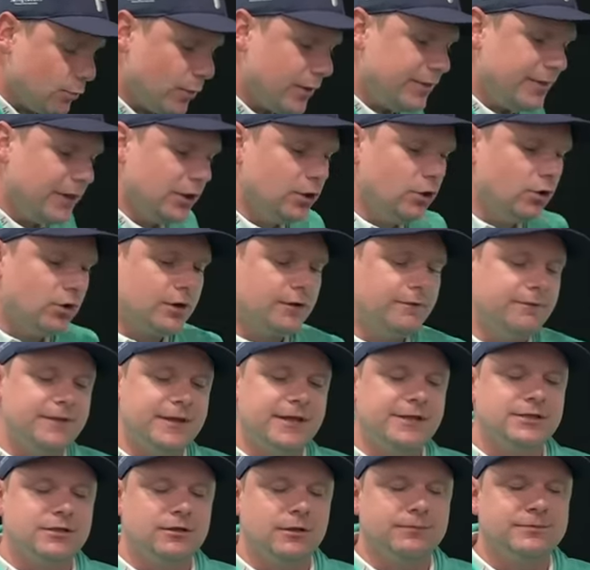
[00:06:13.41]
with the look of
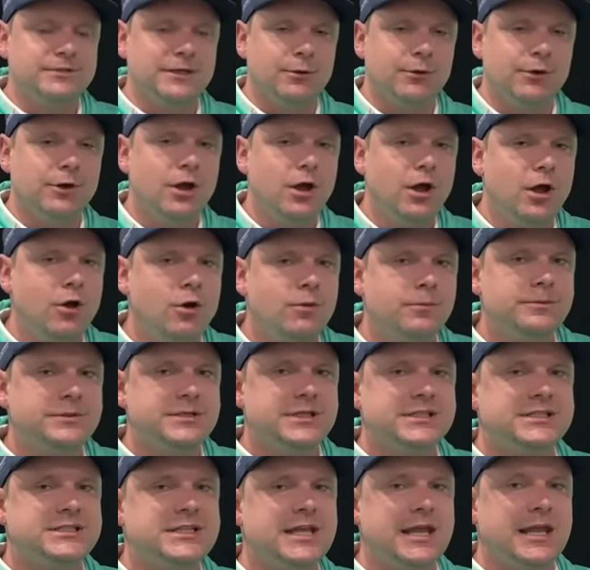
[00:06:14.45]
these clubs, I would hope to
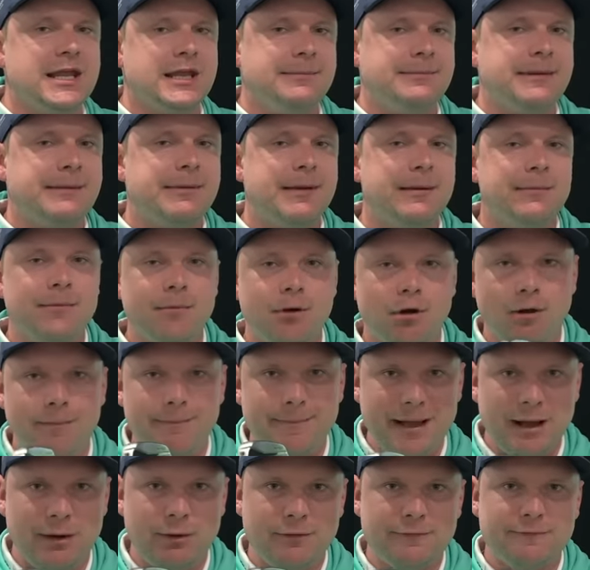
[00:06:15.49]
see maybe a more
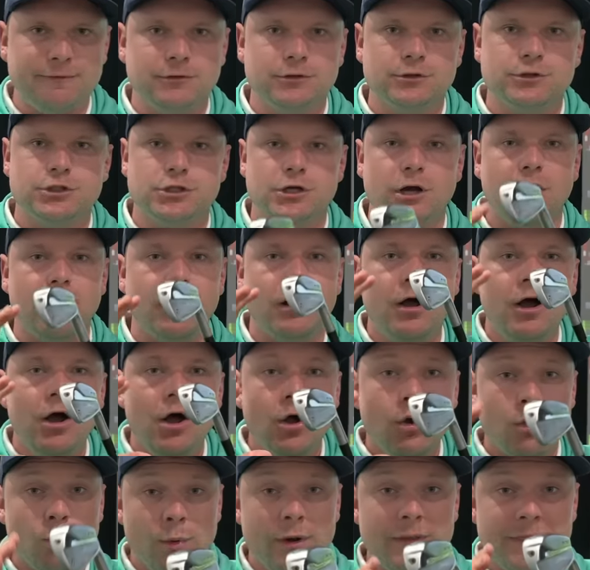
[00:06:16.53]
powerful shot
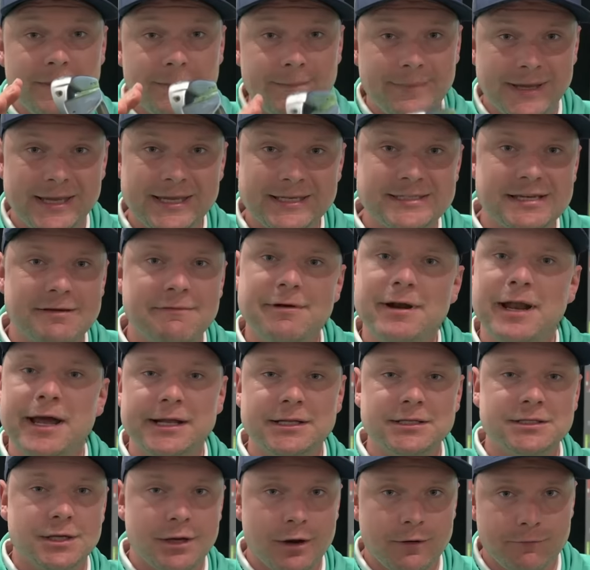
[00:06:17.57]
with the
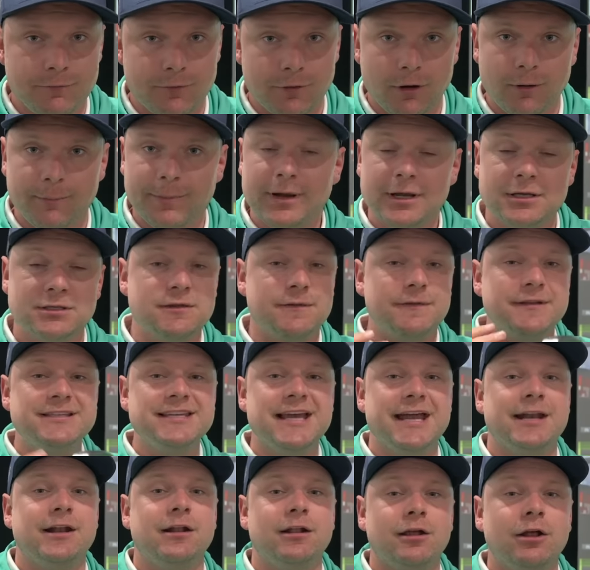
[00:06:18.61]
P790 overall because of the
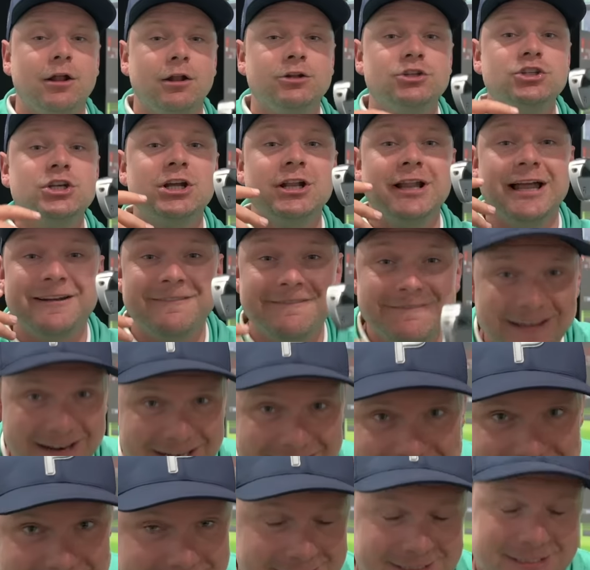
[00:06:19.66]
technological
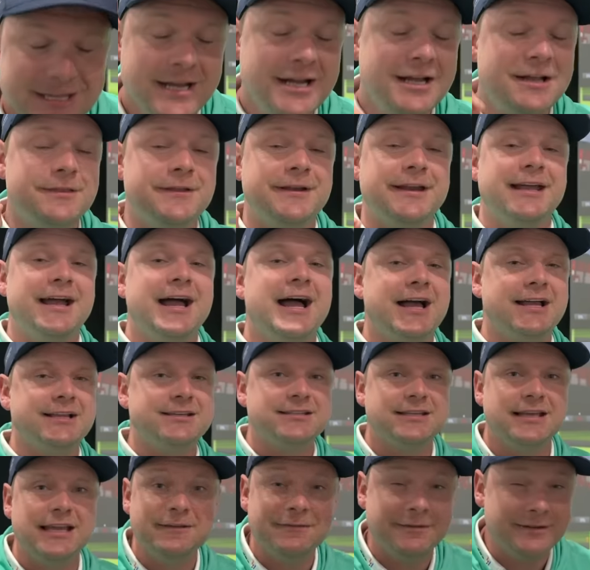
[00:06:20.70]
advances that it
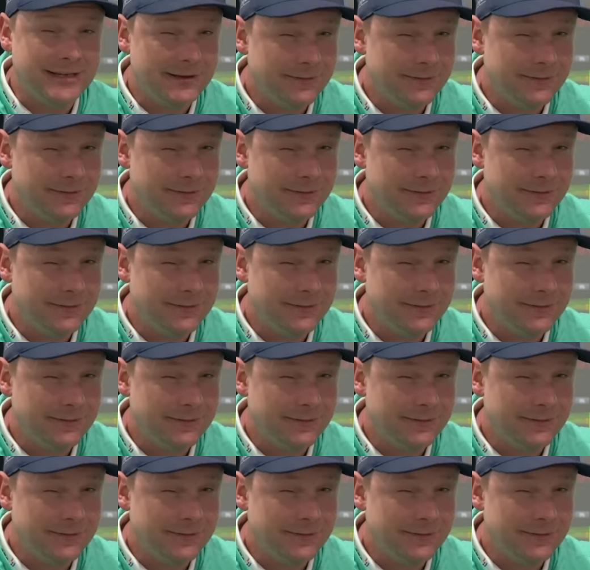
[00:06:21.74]
has, even